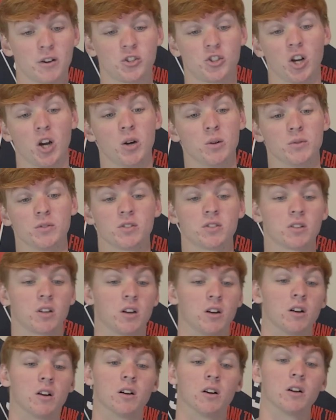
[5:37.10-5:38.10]
Jones.
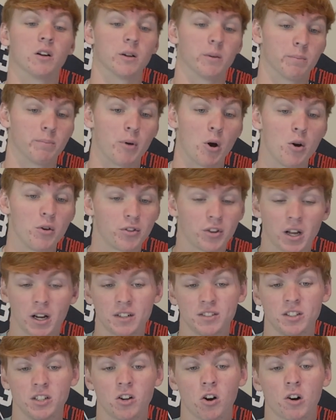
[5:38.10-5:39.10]
Both
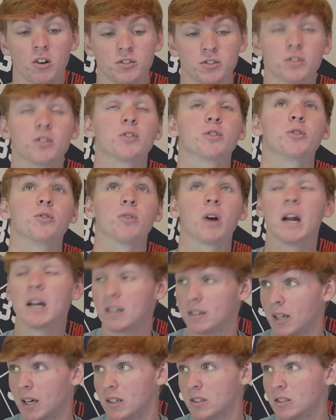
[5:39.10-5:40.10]
legacy cars look great
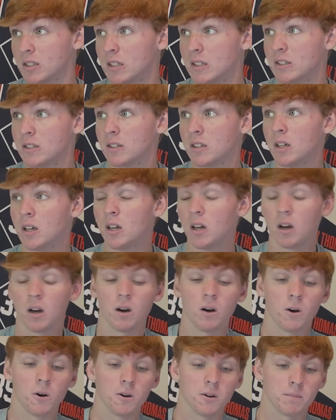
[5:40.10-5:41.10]
at Texas.
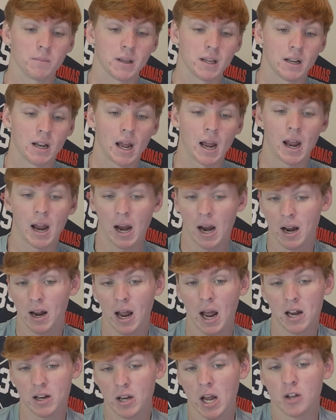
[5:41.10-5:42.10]
And
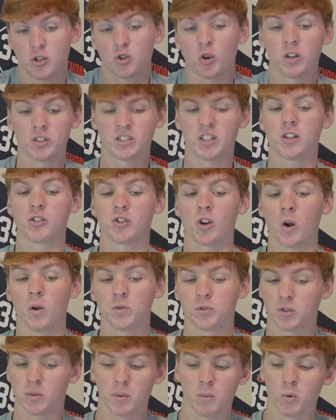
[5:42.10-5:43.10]
I trust Eric
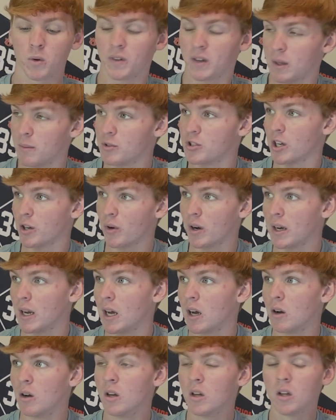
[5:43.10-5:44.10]
Jones a little bit more than Nemechek right
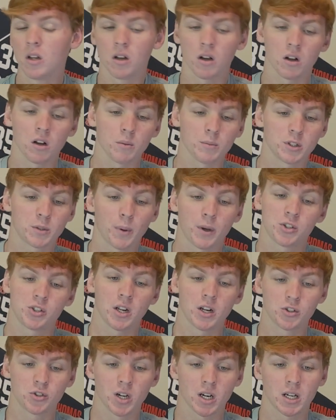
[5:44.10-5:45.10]
now, especially
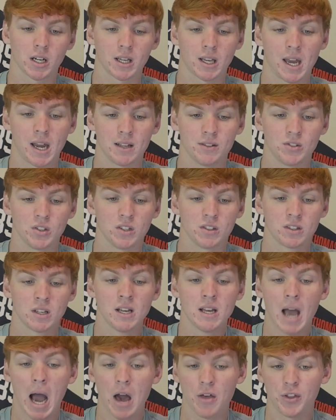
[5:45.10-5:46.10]
at a track like Kansas.
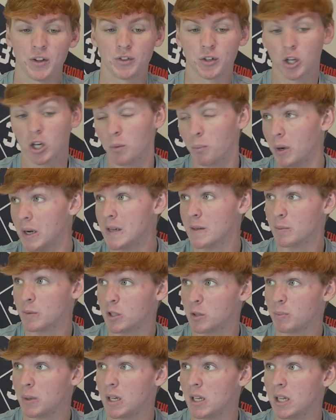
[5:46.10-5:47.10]
I think they're going to bring some
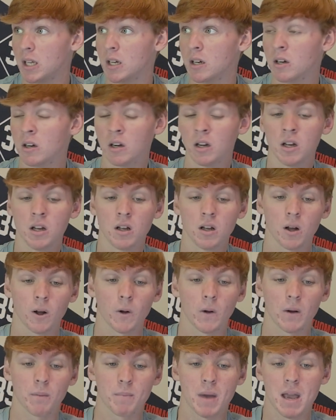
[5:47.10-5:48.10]
speed here.
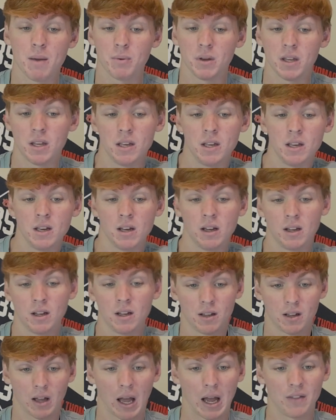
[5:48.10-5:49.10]
Maybe
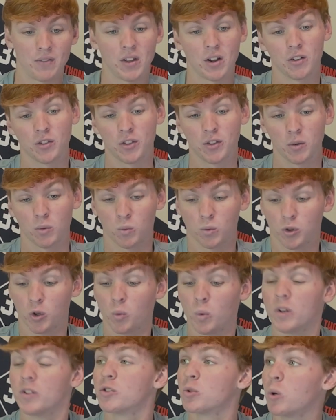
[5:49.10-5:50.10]
they're
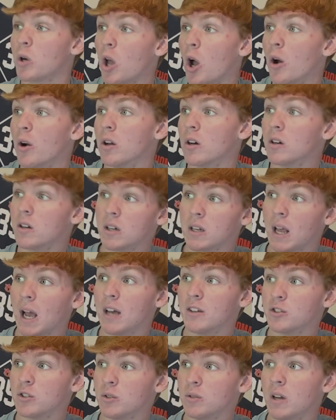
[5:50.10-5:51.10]
with Toyota and
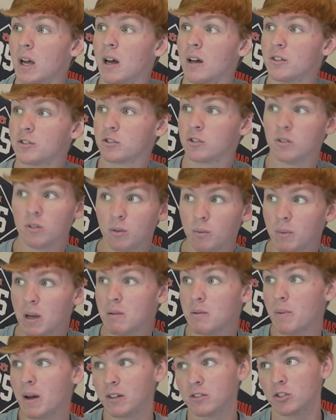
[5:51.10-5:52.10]
Gazoo now, so
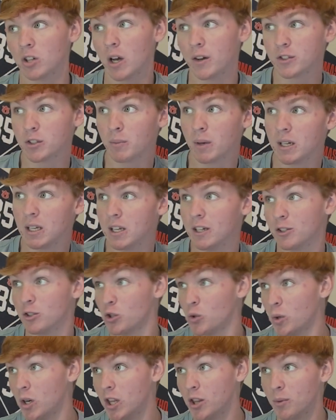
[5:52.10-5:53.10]
maybe bounce off some ideas of
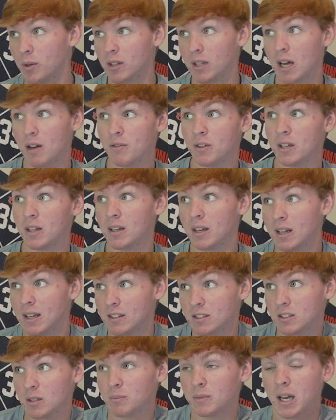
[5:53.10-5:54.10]
2311,
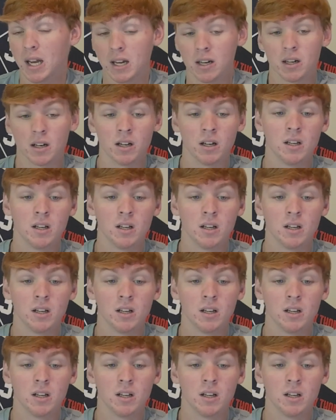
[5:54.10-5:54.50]
get some data.